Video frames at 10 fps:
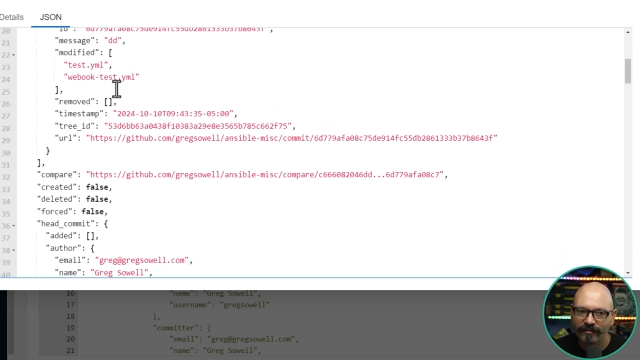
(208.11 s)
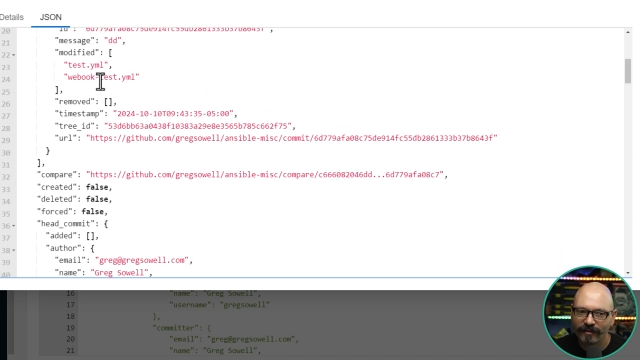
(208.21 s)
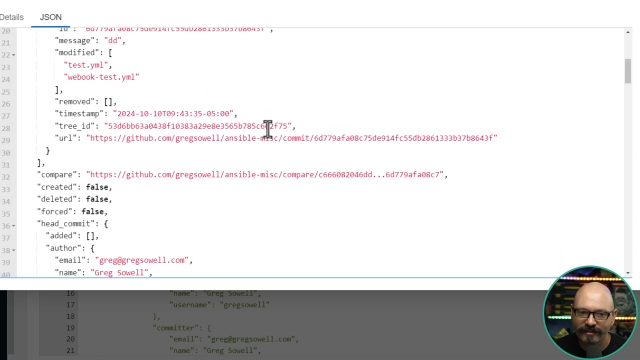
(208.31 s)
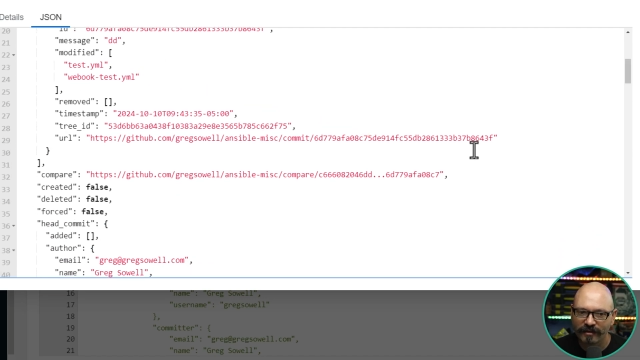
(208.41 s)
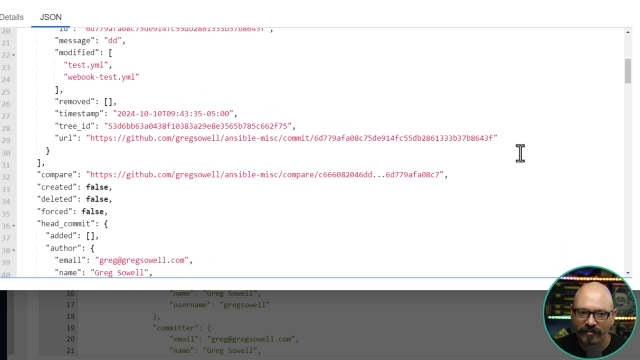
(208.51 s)

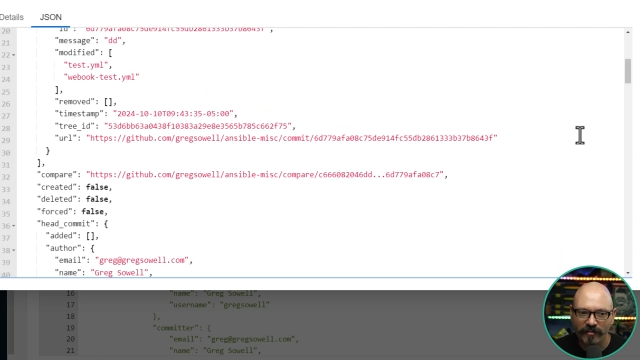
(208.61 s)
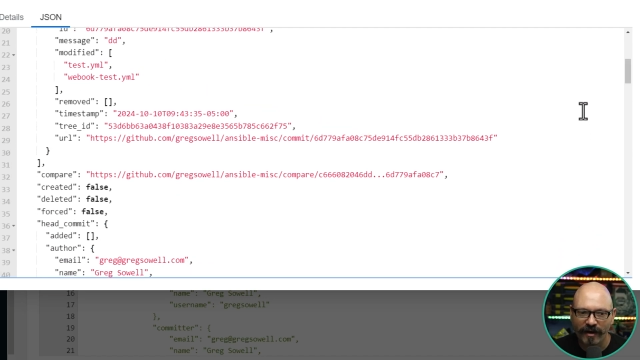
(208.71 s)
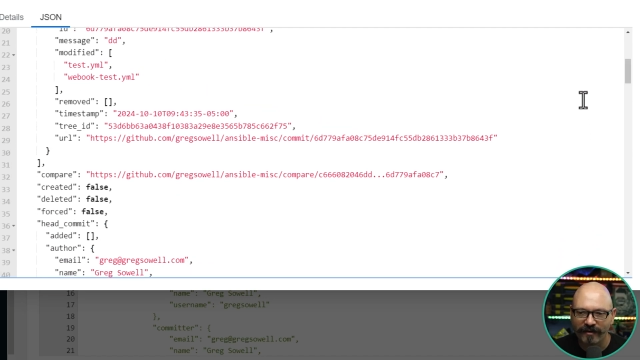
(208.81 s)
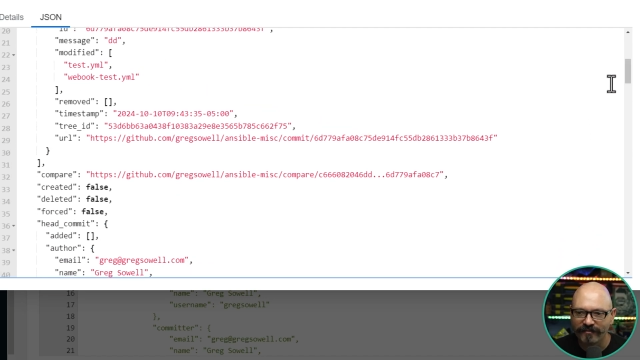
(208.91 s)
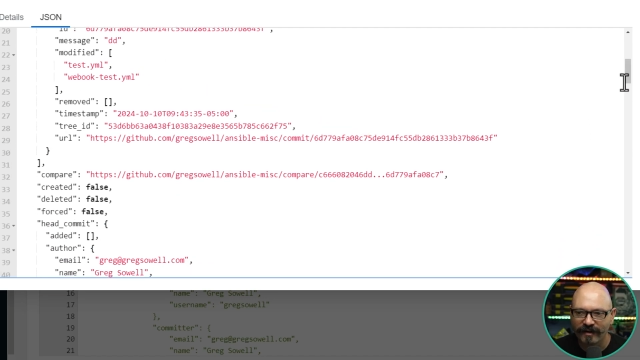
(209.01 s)
That's going to be
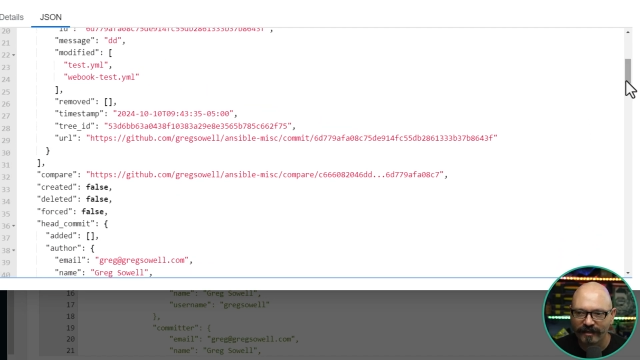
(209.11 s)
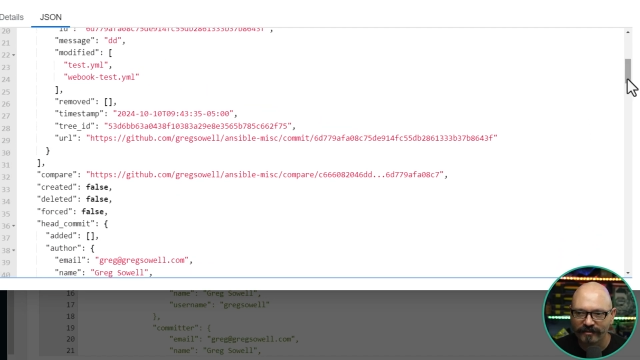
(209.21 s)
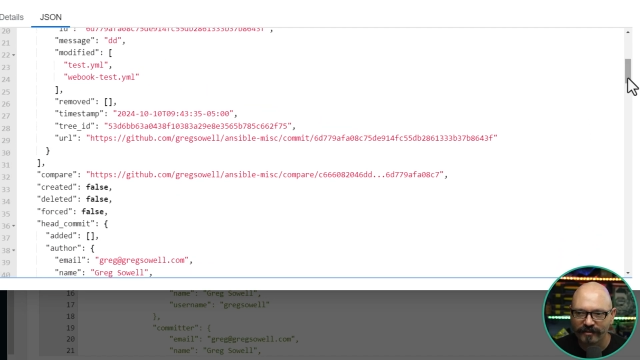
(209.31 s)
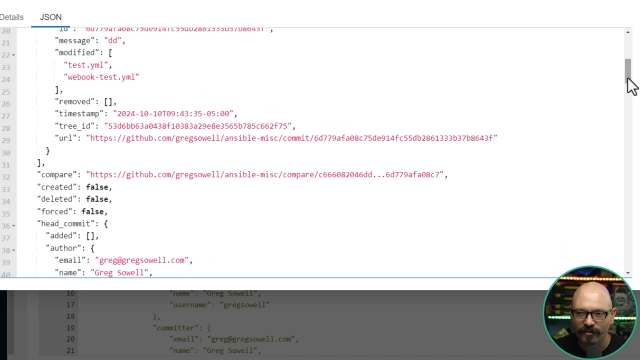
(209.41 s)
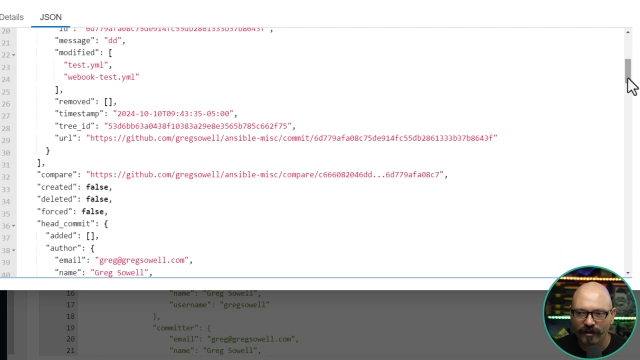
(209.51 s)
my files
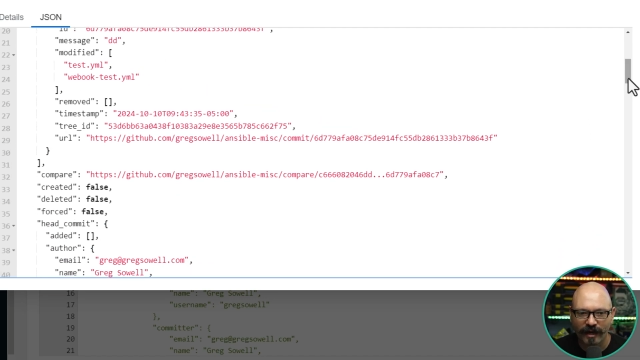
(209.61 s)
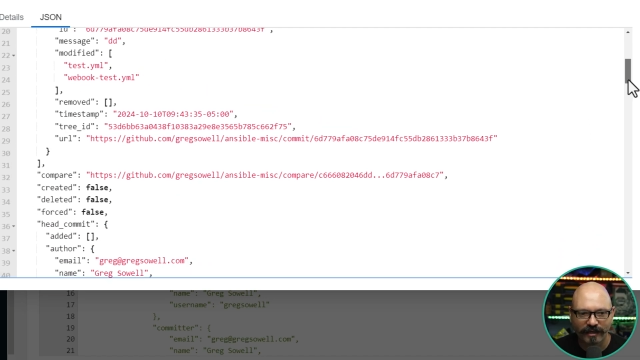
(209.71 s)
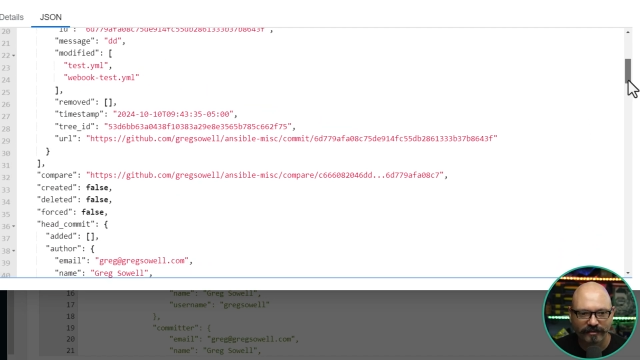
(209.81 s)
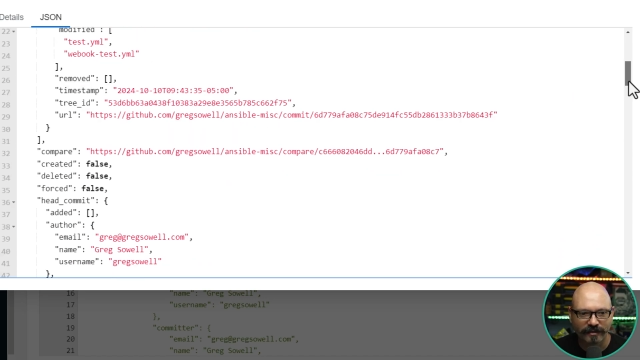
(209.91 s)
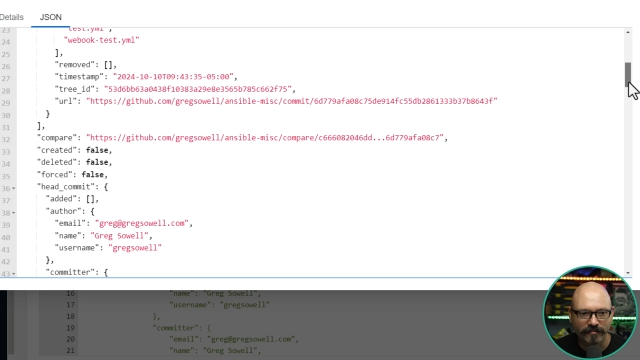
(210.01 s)
that were
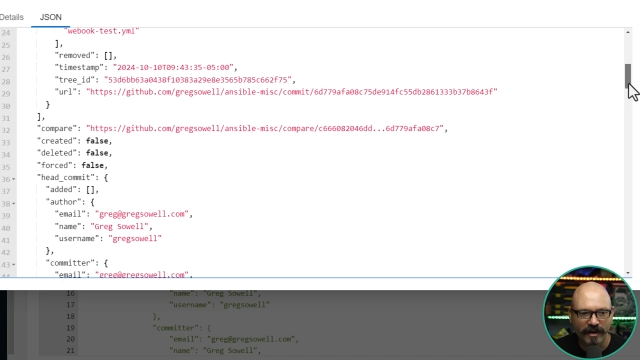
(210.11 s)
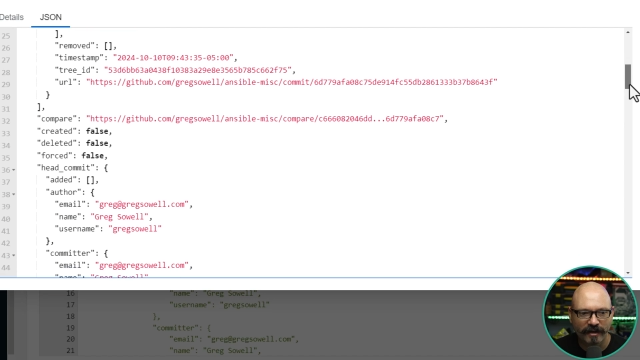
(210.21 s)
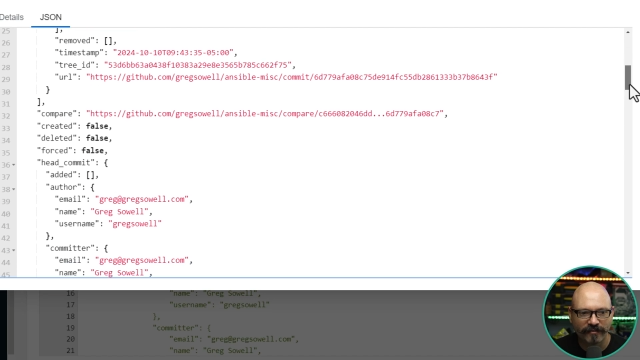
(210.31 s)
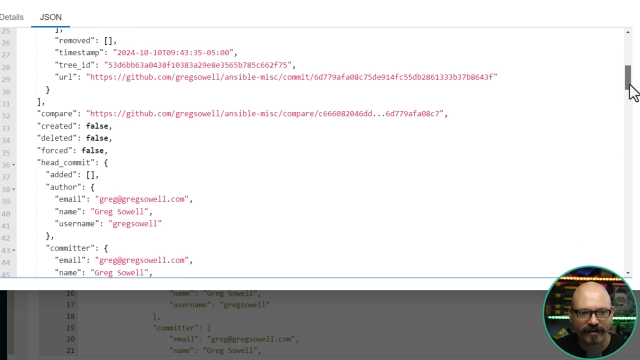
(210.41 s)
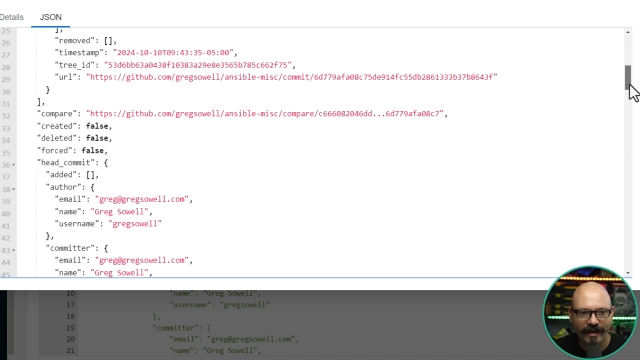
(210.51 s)
actually
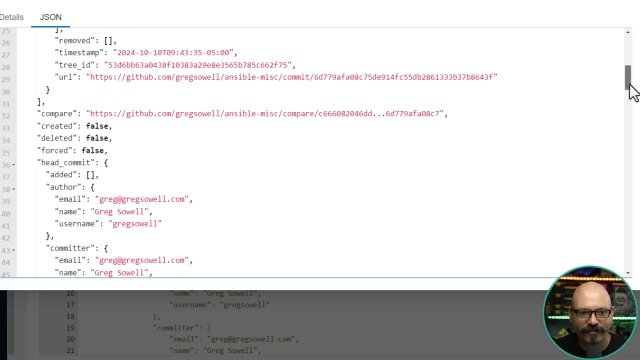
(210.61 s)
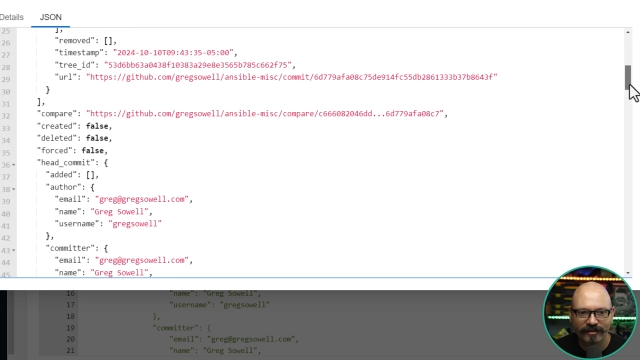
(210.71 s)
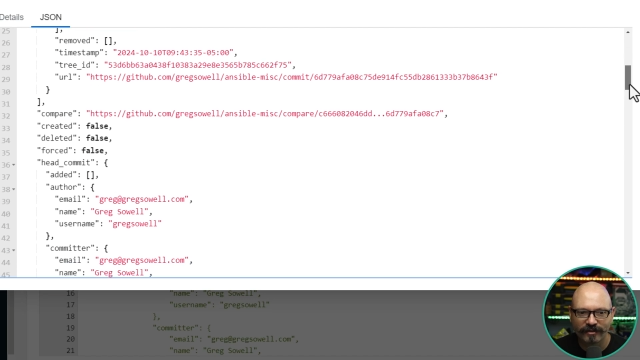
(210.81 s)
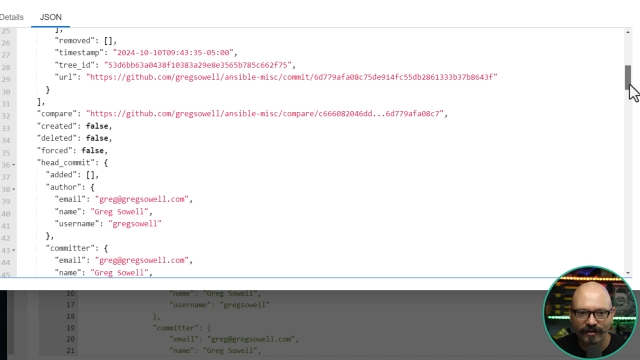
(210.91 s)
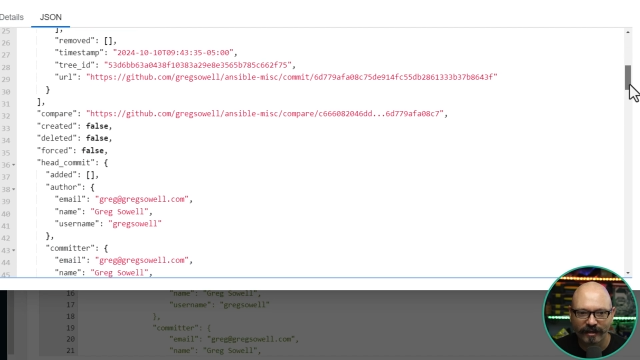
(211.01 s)
modified, but
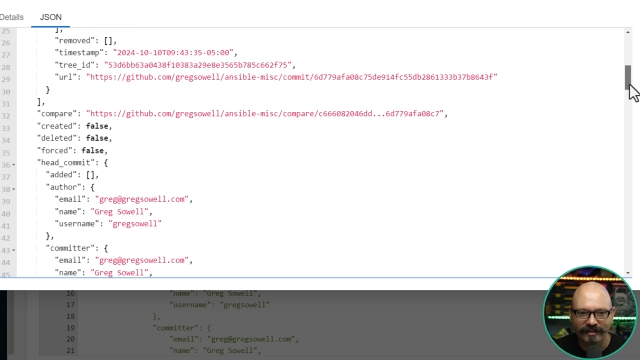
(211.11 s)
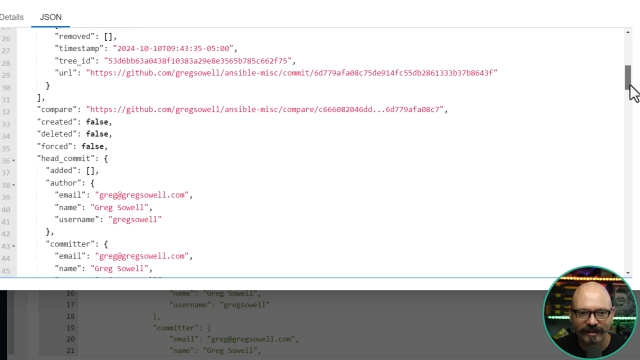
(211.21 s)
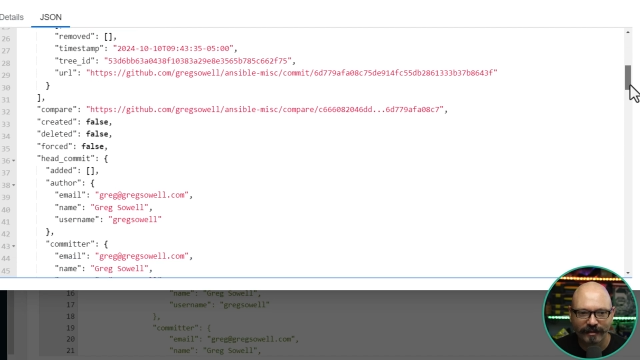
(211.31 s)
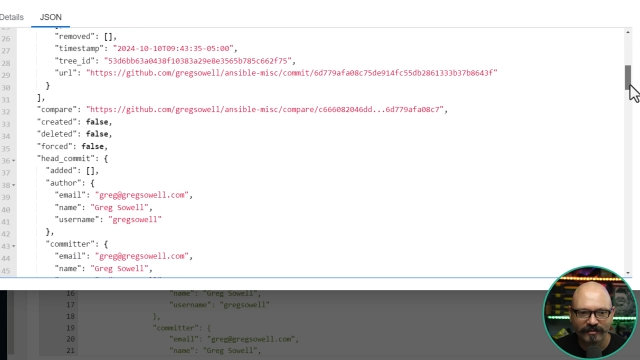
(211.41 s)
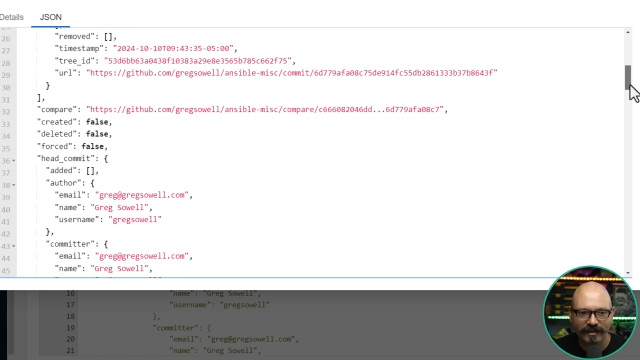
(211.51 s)
then you get
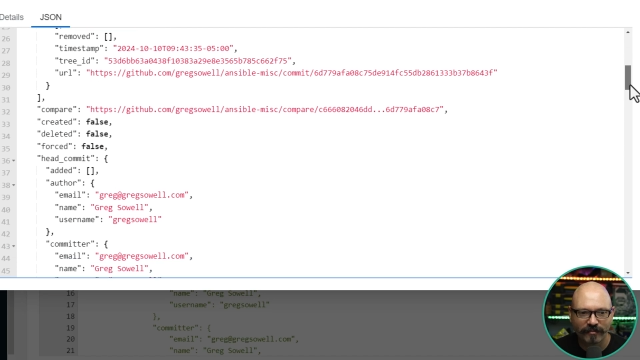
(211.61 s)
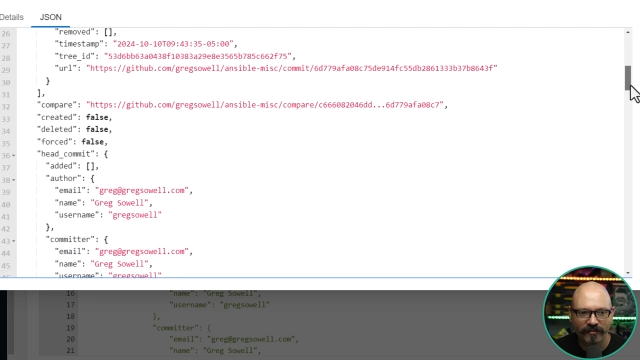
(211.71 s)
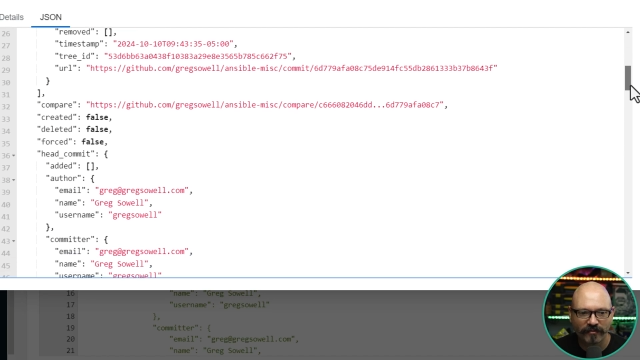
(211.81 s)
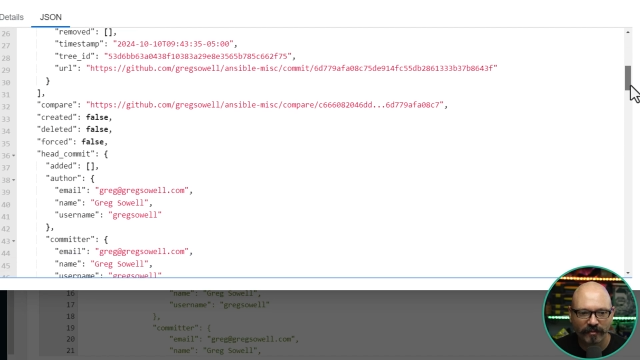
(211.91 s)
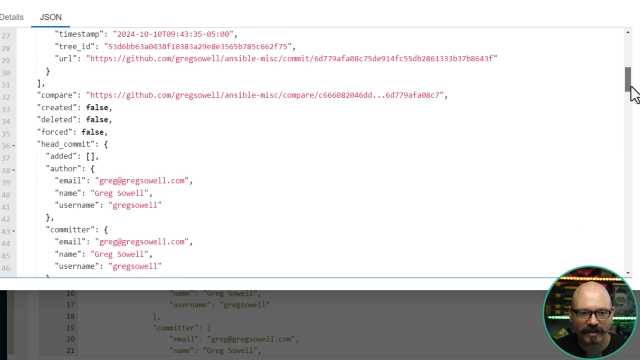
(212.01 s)
timestamp
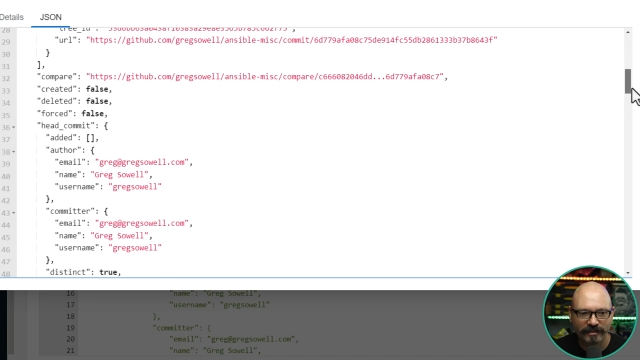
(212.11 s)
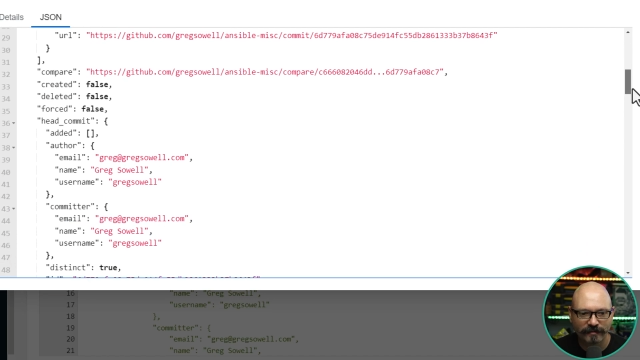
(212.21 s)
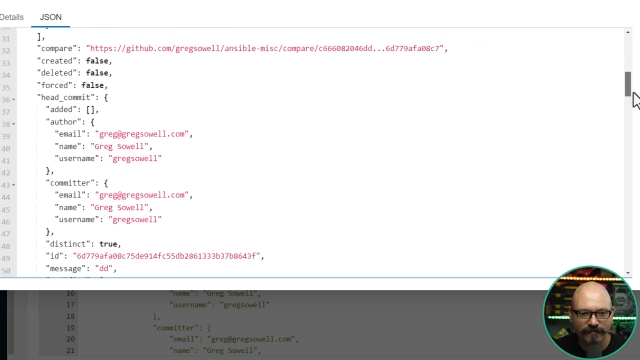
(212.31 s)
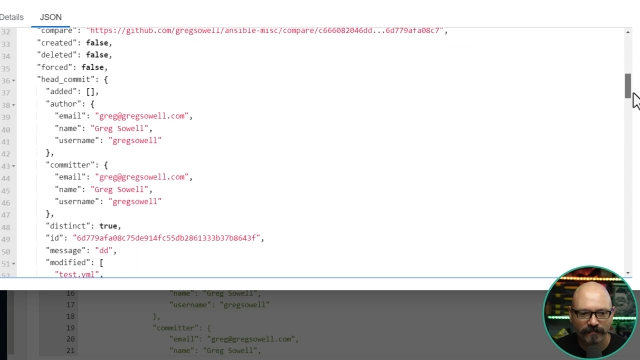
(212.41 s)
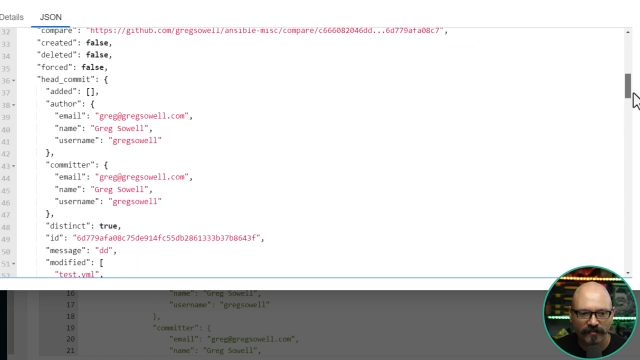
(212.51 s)
information.